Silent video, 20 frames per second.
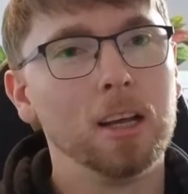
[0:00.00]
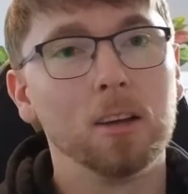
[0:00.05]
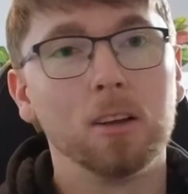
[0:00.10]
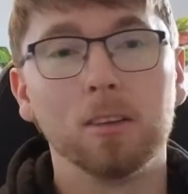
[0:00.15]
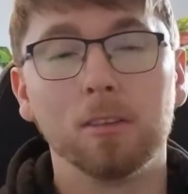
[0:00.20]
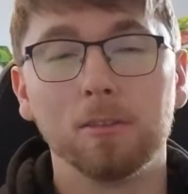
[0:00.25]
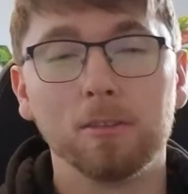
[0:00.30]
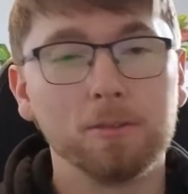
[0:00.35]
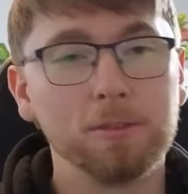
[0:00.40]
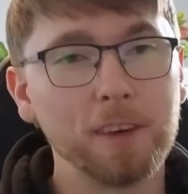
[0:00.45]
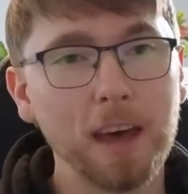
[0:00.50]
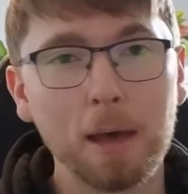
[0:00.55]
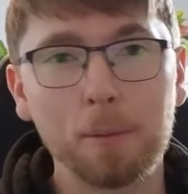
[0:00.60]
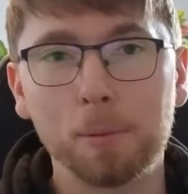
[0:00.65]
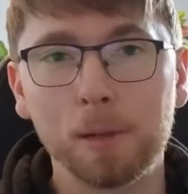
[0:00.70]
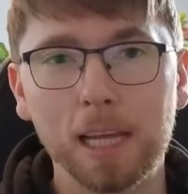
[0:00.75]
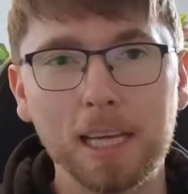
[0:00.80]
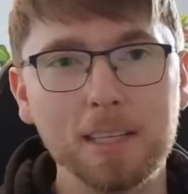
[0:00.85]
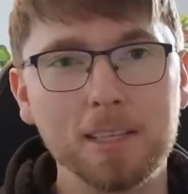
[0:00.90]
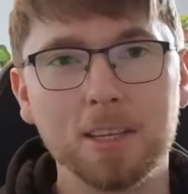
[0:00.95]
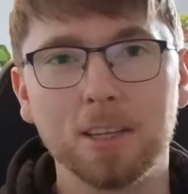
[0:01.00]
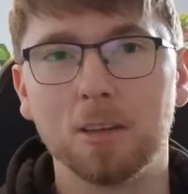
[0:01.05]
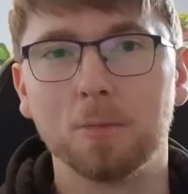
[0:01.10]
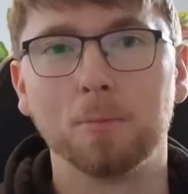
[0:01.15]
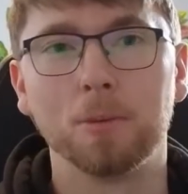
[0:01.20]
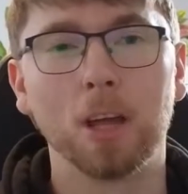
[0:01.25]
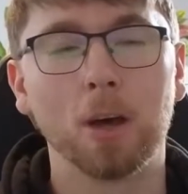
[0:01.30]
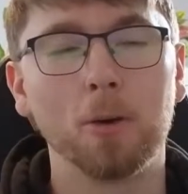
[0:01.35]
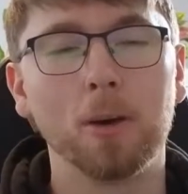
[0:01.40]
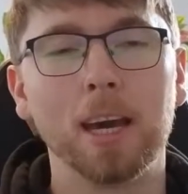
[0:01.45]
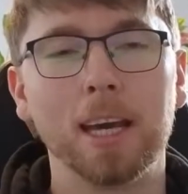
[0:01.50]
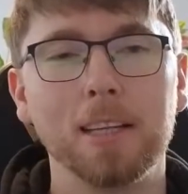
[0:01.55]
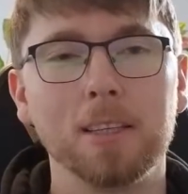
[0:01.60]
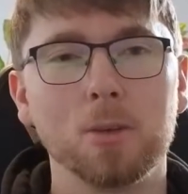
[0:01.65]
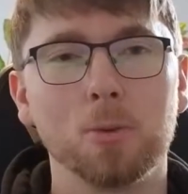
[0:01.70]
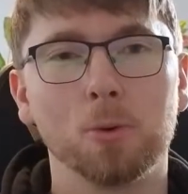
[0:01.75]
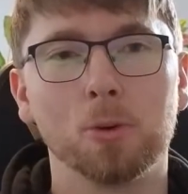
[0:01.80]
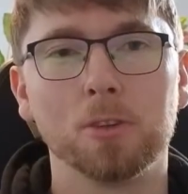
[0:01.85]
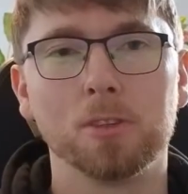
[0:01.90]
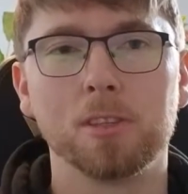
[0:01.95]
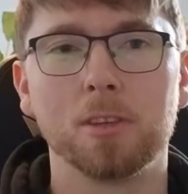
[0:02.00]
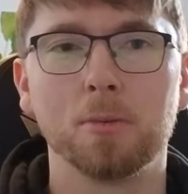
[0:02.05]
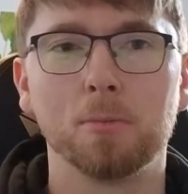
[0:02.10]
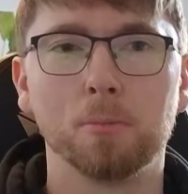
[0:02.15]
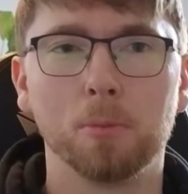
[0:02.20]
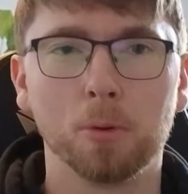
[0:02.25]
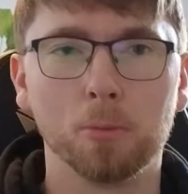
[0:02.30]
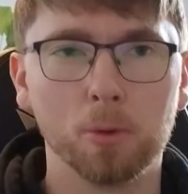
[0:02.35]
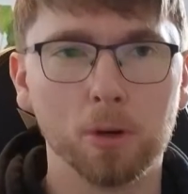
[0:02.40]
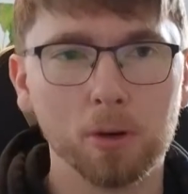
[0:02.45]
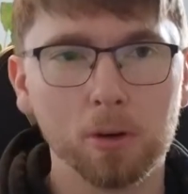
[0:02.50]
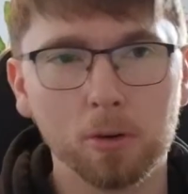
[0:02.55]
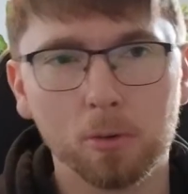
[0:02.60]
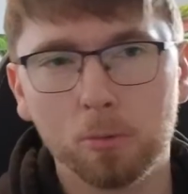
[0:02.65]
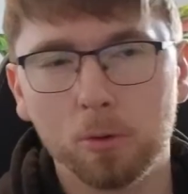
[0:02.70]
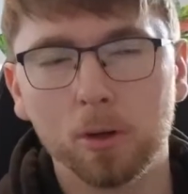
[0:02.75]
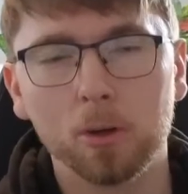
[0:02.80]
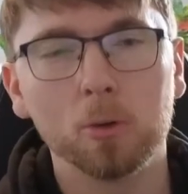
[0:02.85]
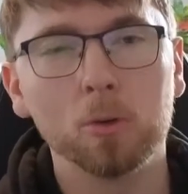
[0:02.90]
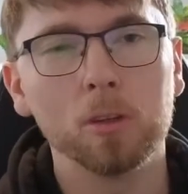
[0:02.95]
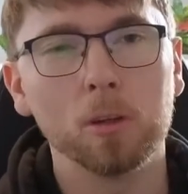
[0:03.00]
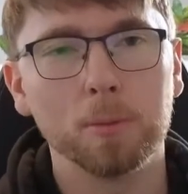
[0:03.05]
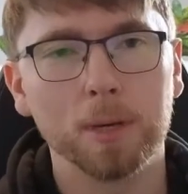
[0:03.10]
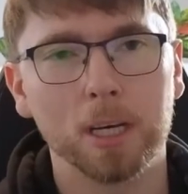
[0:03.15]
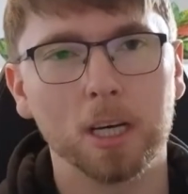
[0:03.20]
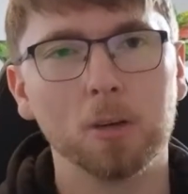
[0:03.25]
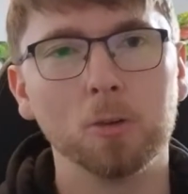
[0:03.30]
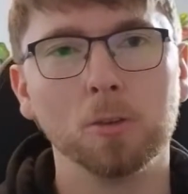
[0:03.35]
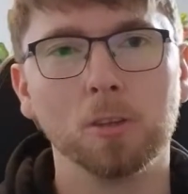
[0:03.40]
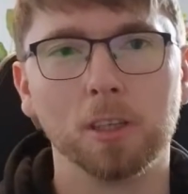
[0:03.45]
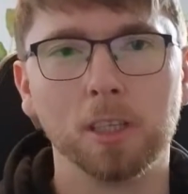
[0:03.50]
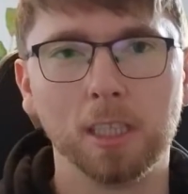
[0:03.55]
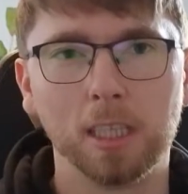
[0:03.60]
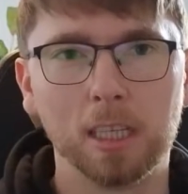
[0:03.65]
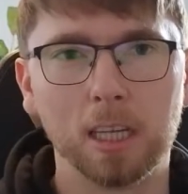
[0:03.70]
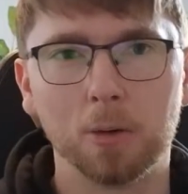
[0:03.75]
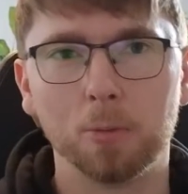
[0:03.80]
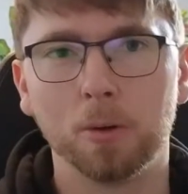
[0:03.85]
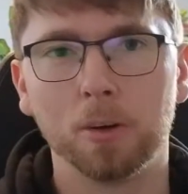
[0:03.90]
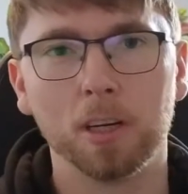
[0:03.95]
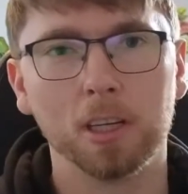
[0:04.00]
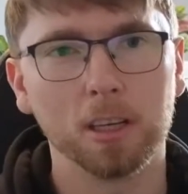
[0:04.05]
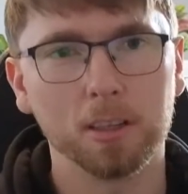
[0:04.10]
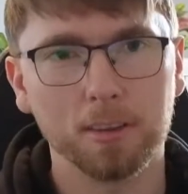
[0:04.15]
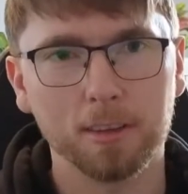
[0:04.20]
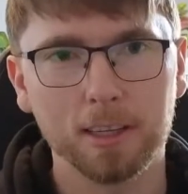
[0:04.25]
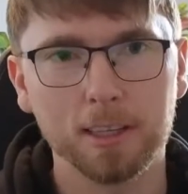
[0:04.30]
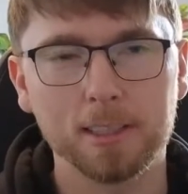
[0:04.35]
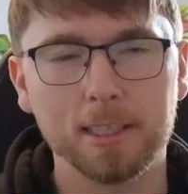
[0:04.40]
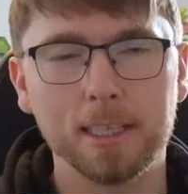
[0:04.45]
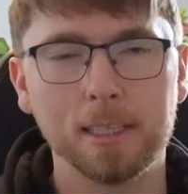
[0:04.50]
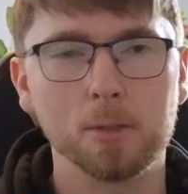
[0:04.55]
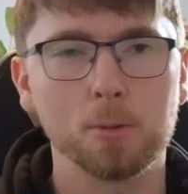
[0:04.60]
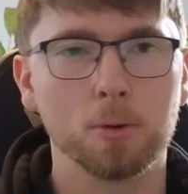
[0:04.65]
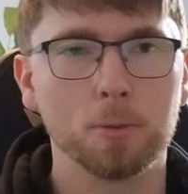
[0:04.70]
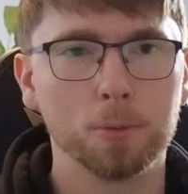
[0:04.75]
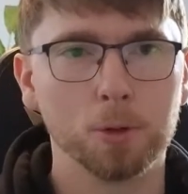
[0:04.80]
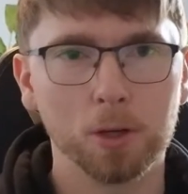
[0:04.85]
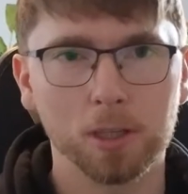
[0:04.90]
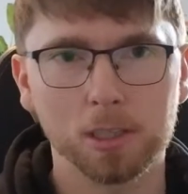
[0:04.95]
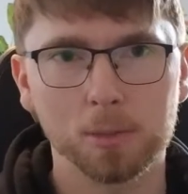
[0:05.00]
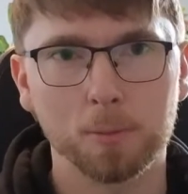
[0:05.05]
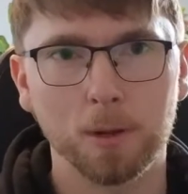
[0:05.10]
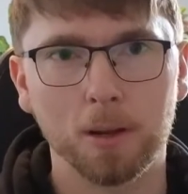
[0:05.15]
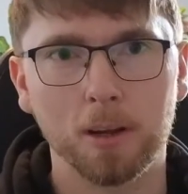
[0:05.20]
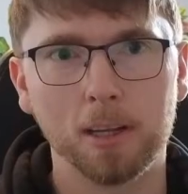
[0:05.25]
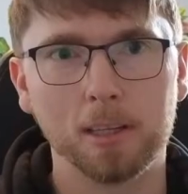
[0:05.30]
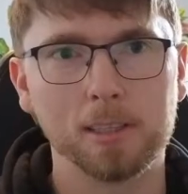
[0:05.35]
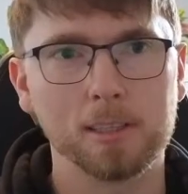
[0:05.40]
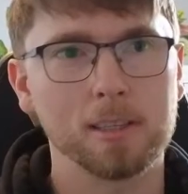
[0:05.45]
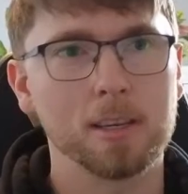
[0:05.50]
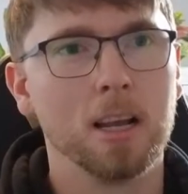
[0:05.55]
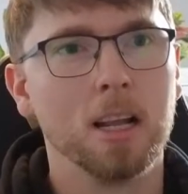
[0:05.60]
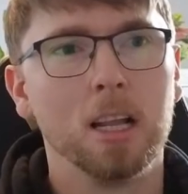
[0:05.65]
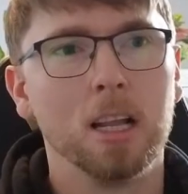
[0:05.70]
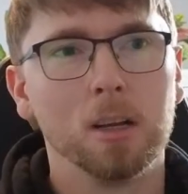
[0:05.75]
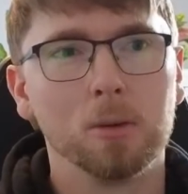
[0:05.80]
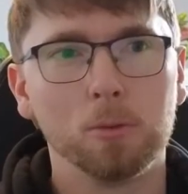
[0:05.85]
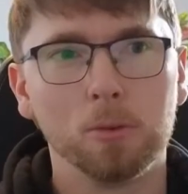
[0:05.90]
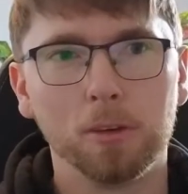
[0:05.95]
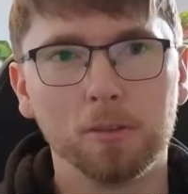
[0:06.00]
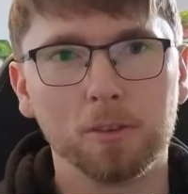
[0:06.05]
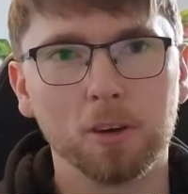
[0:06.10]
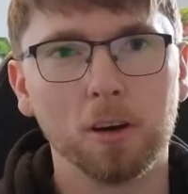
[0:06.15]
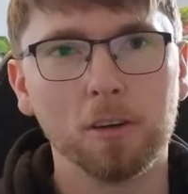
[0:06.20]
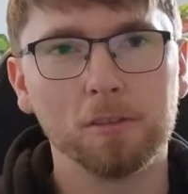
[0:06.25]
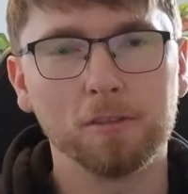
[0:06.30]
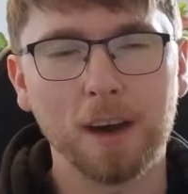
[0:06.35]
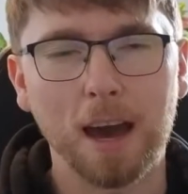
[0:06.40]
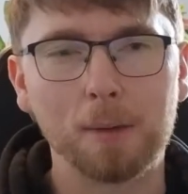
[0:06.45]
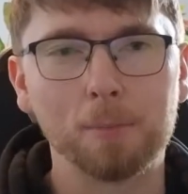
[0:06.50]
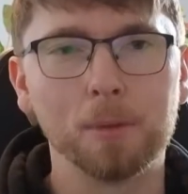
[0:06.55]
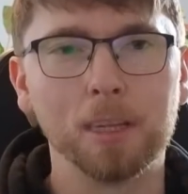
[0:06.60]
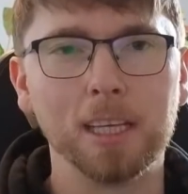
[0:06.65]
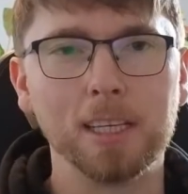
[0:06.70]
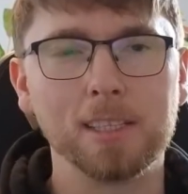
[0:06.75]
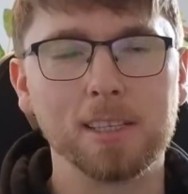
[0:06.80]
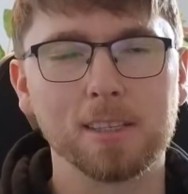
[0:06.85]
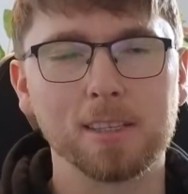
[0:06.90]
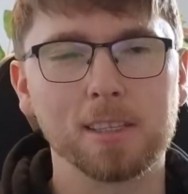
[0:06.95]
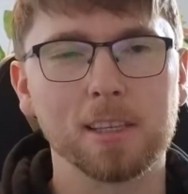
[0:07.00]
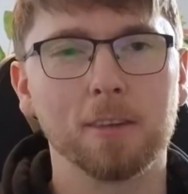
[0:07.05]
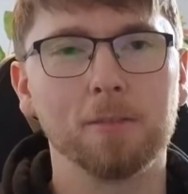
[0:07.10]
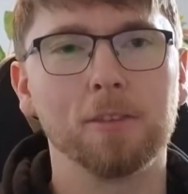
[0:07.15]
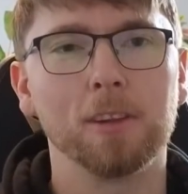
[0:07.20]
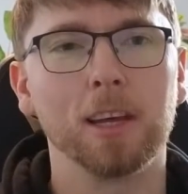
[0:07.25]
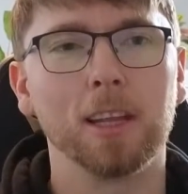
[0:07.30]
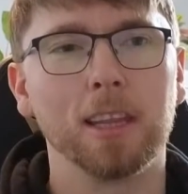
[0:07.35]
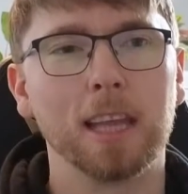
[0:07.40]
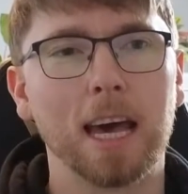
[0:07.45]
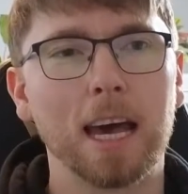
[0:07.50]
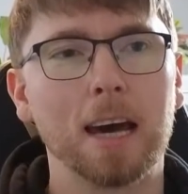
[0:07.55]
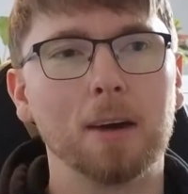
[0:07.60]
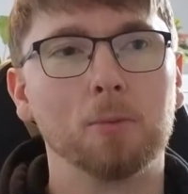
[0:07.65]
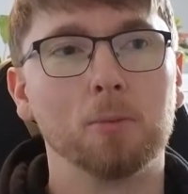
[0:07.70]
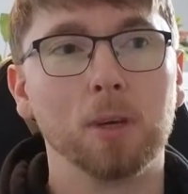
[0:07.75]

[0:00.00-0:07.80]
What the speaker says: Fair play to them, no hate towards them, but we're all a bit older, we're in our 30s, we're more experienced, we've got families and stuff like that.